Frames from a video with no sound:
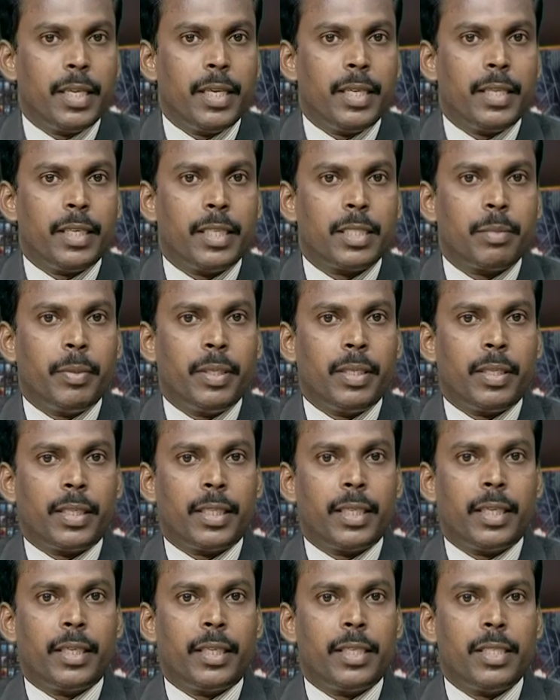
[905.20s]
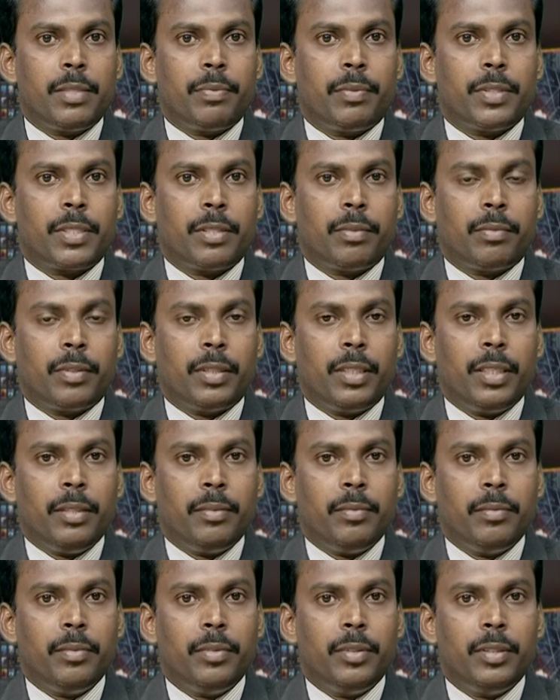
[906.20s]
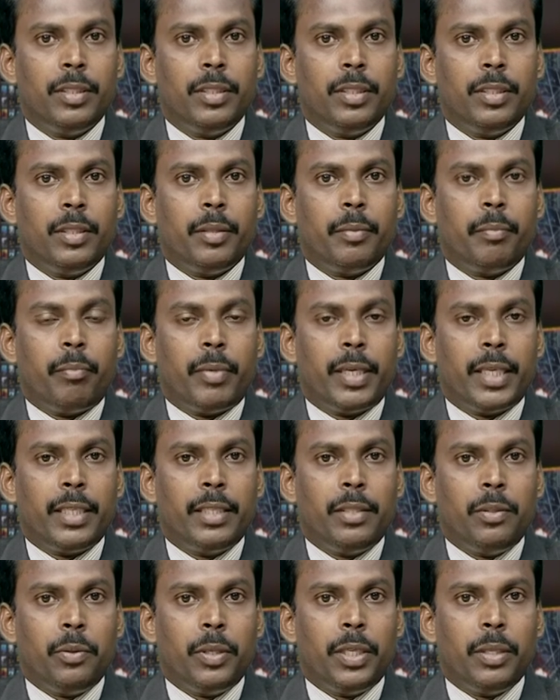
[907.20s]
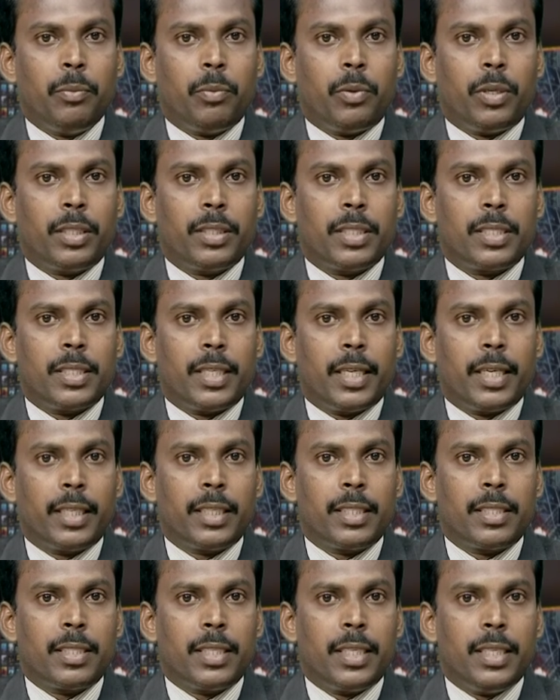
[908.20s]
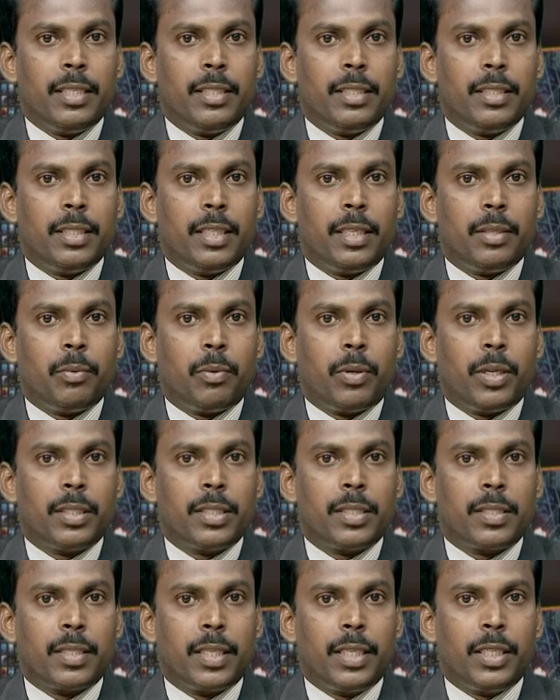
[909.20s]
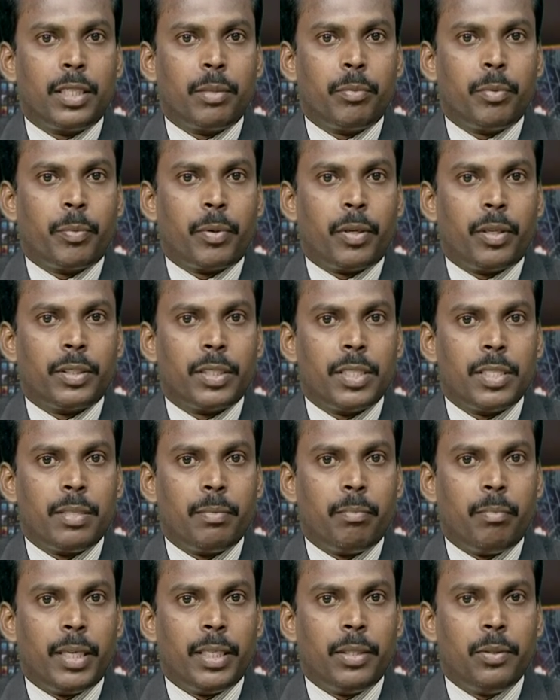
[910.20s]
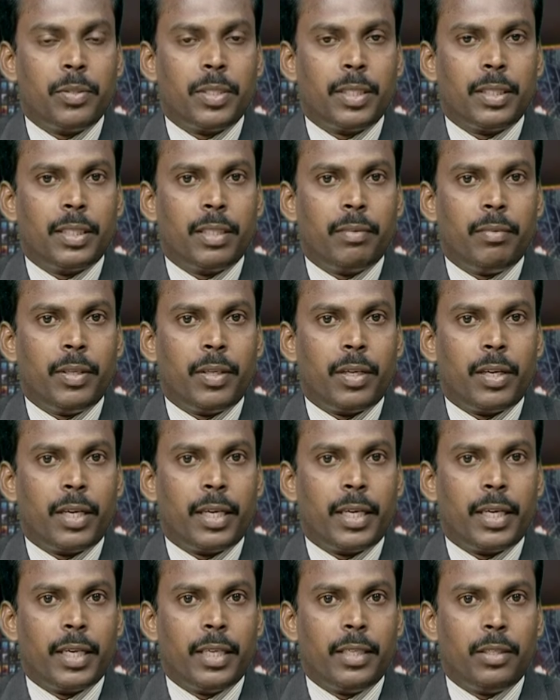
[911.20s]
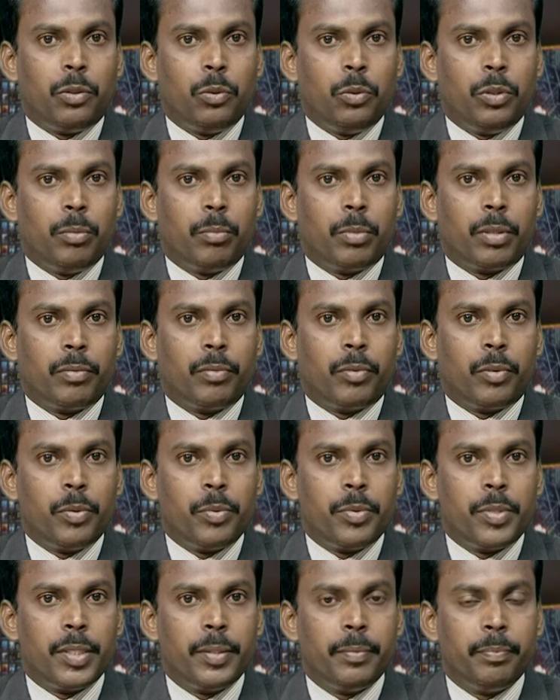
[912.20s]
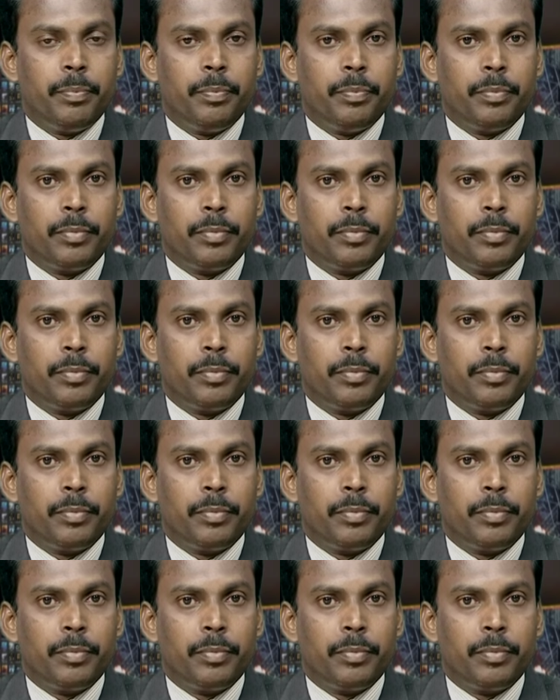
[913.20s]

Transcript: state has been recognized first of all by knowing what is the starting state and what is the string to be processed by using that we are getting two number of groups